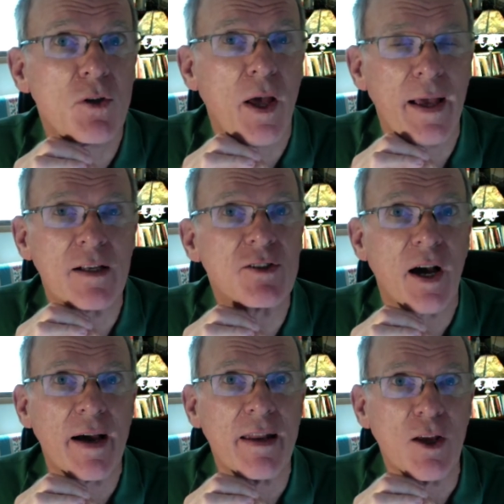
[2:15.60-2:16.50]

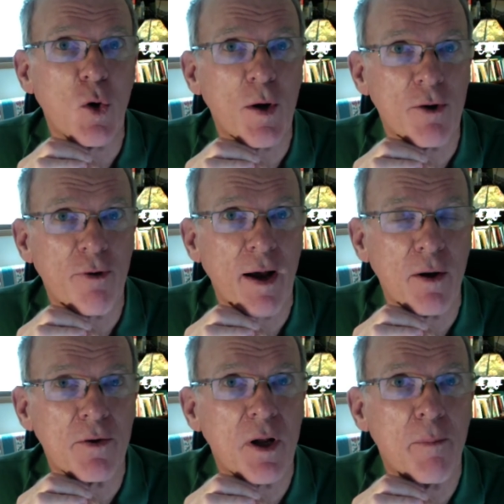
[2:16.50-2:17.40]
anxiety going
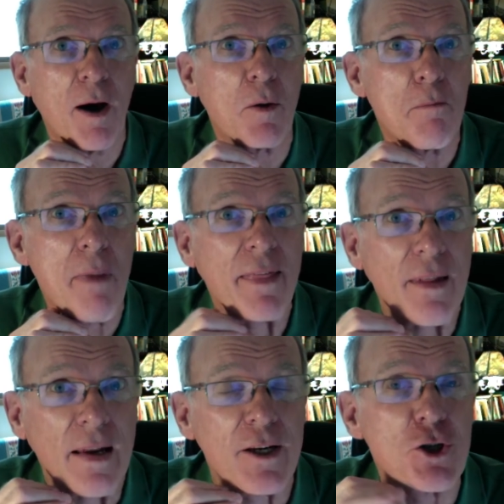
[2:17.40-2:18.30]
around about
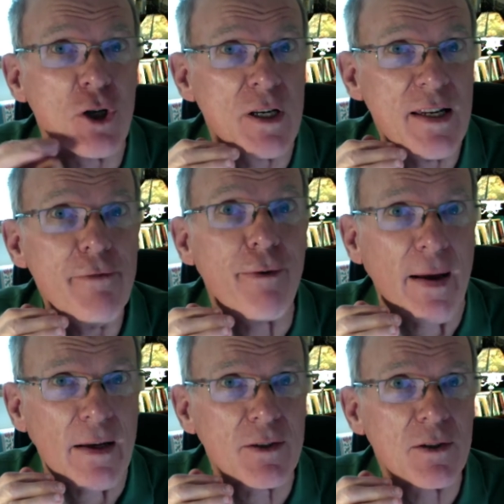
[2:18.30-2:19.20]
methylation
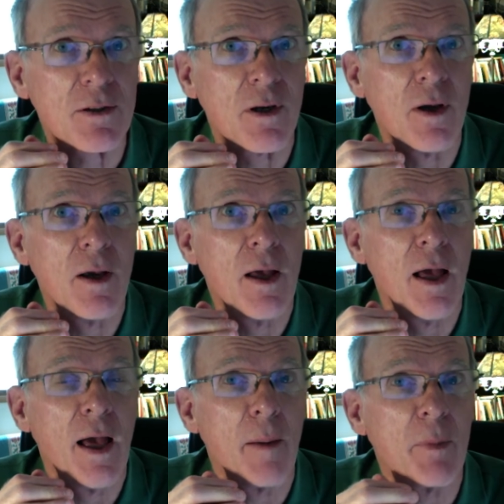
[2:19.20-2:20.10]
defects,
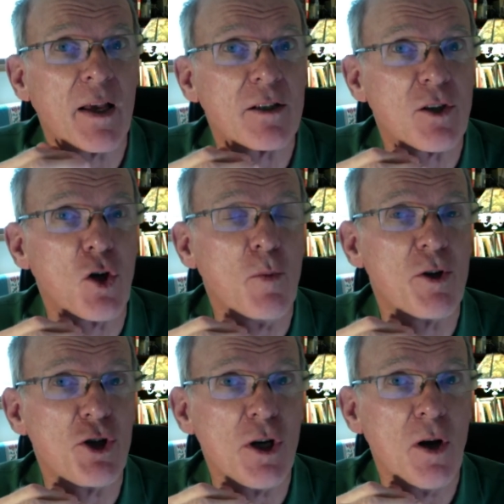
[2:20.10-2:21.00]
because the
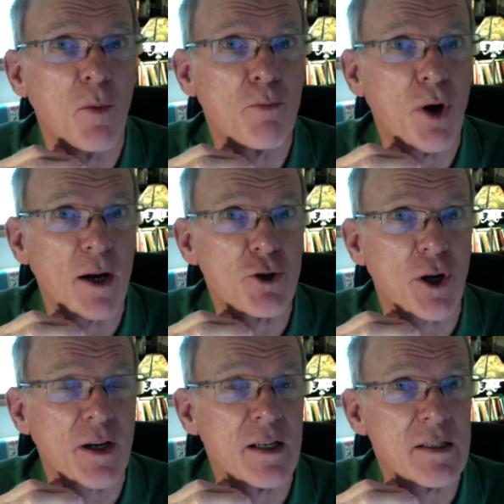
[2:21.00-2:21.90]
Human Genome
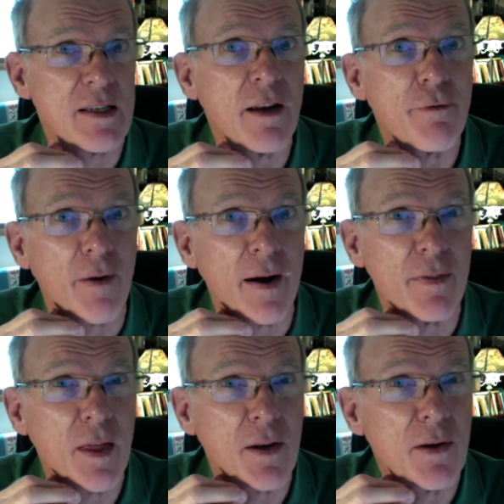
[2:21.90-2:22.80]
Project has
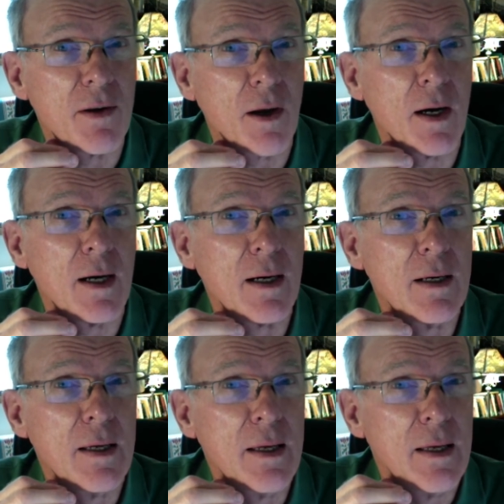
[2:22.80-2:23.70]
identified that
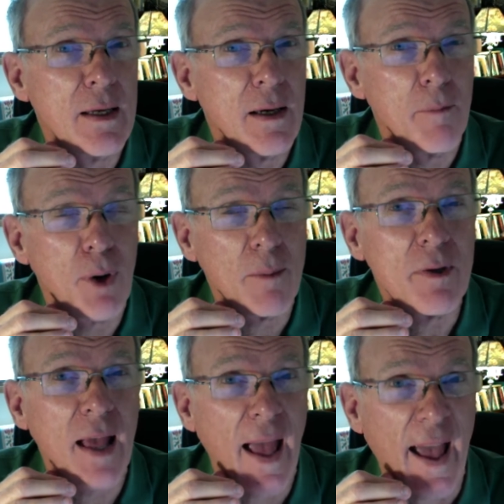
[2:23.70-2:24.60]

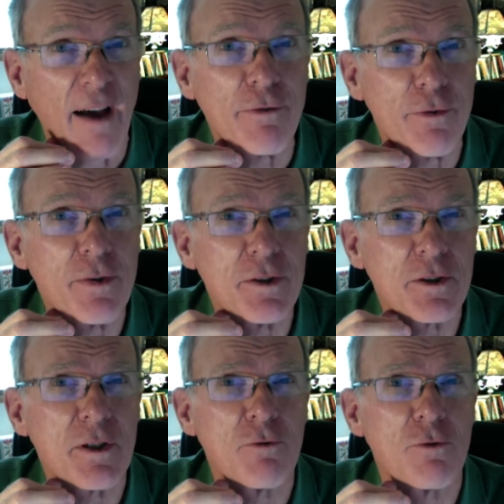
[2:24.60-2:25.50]
probably half of
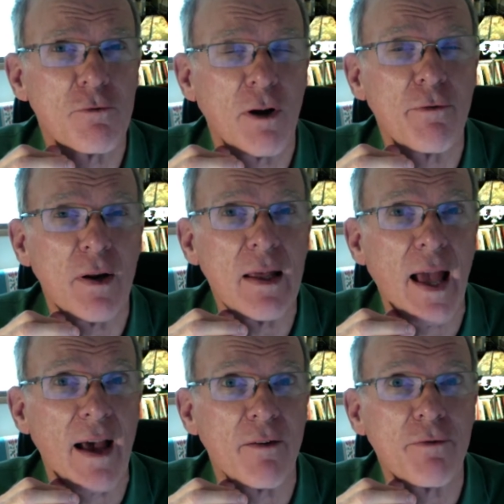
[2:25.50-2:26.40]
us, roughly,
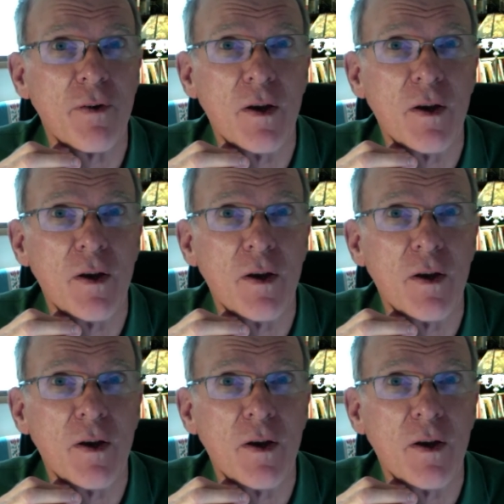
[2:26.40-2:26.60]
have